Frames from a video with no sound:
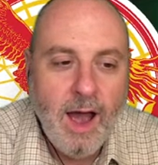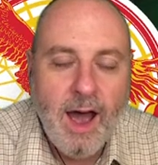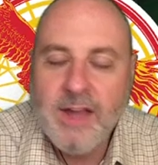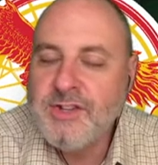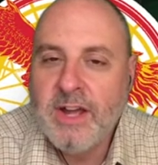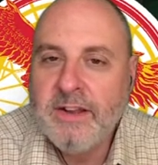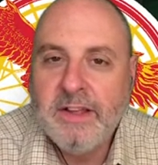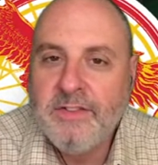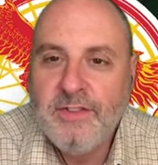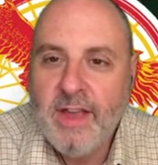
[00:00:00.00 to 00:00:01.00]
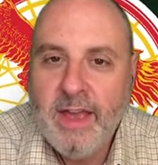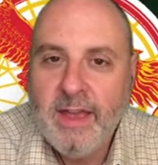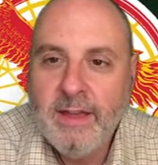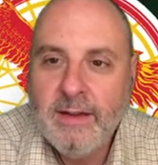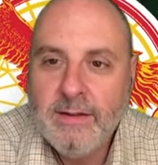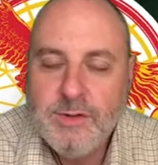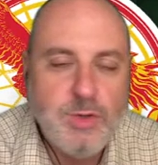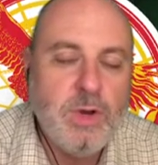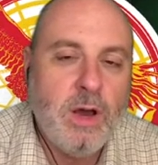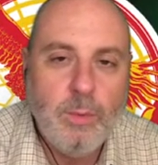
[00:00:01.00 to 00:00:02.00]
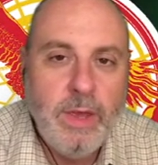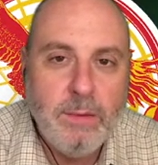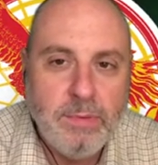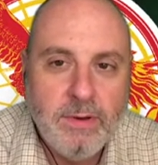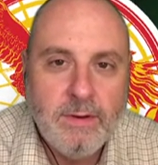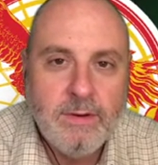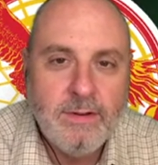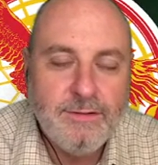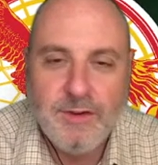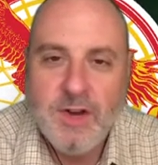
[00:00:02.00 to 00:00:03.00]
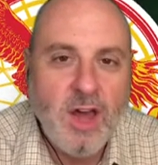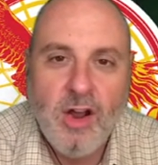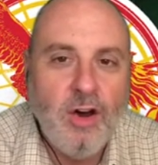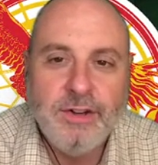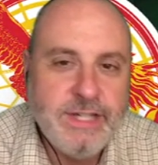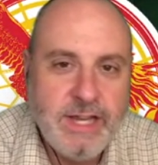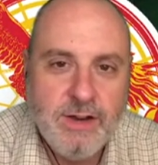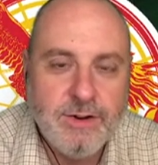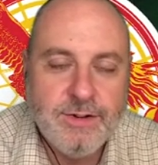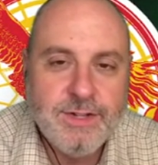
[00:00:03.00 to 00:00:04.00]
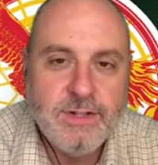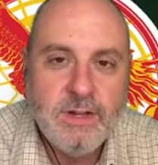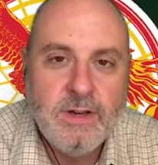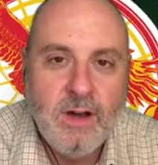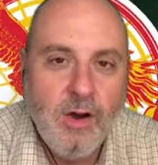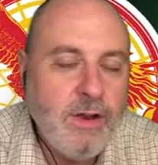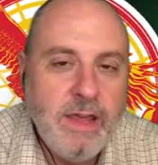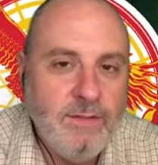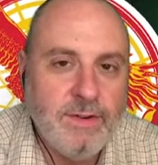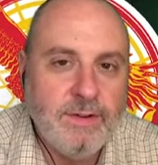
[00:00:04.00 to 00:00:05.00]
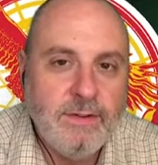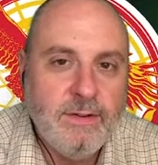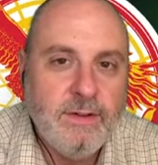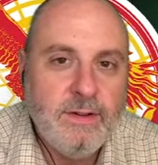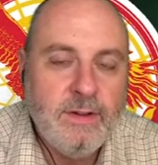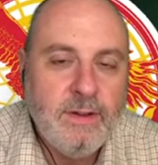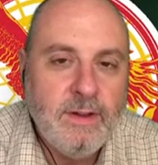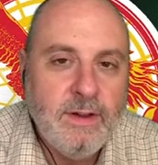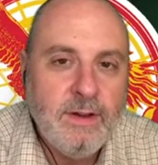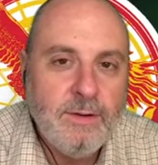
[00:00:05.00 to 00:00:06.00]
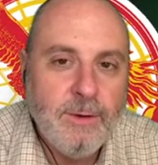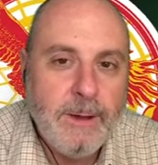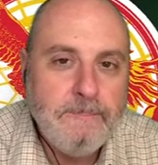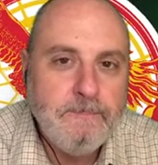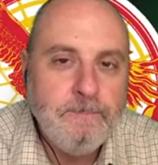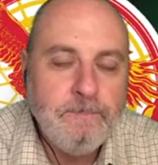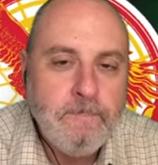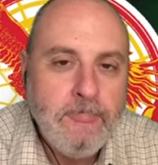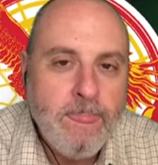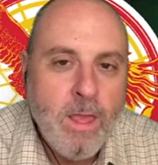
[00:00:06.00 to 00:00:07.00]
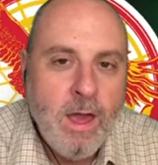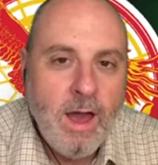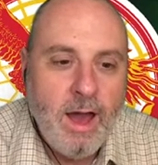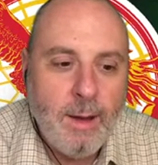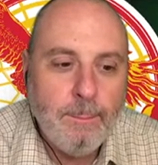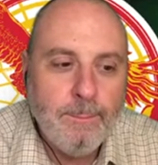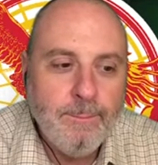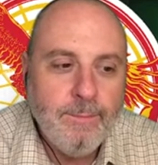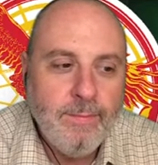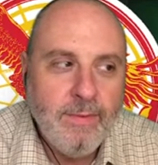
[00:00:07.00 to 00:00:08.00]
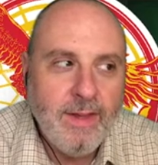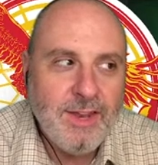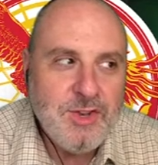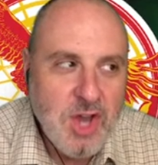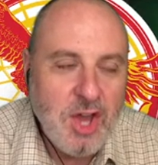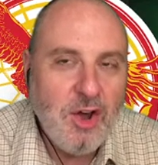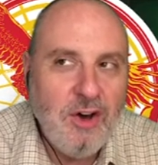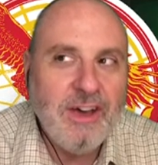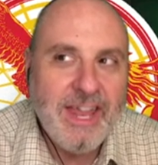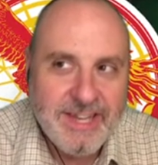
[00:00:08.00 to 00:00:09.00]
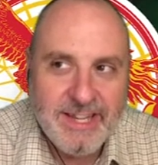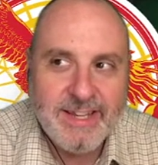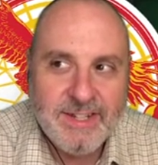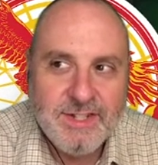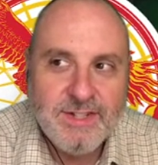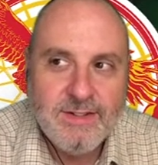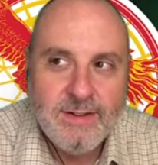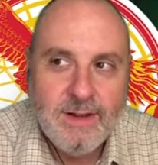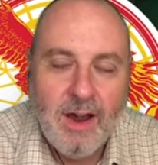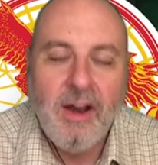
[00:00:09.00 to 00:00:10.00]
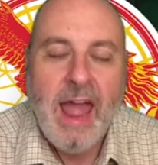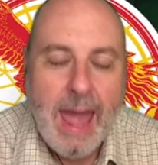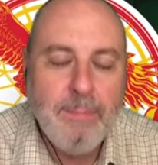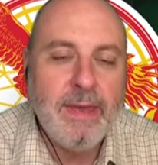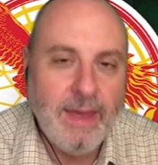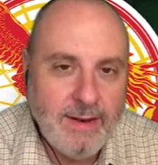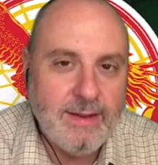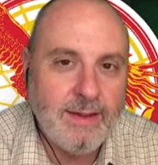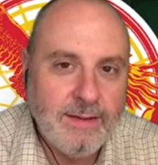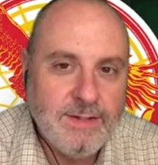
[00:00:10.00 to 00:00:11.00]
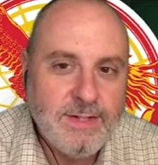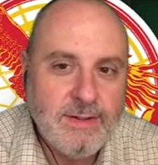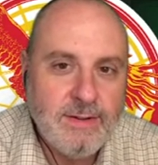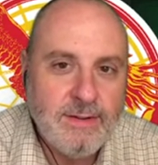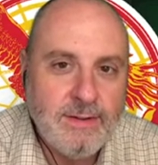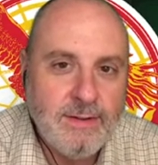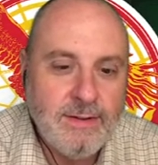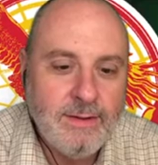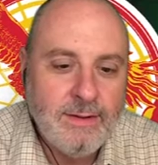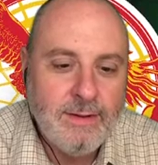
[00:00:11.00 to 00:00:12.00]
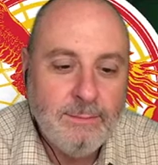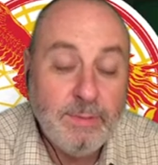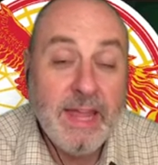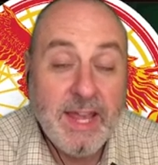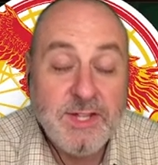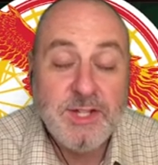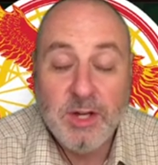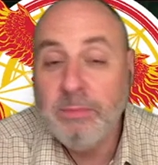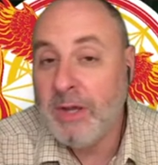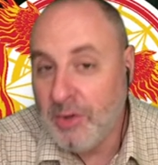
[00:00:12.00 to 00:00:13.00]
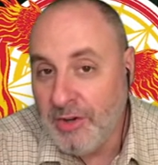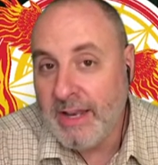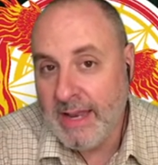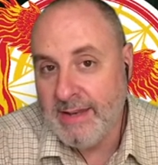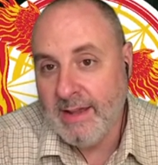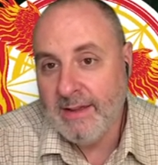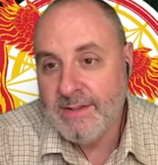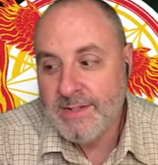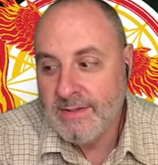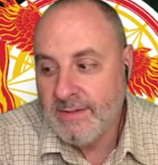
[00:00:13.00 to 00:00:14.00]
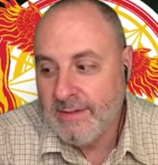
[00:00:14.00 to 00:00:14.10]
I shall not say, do not weep, for not all tears are an evil. Right? Um, not all endings are happy endings, but they can still be good endings.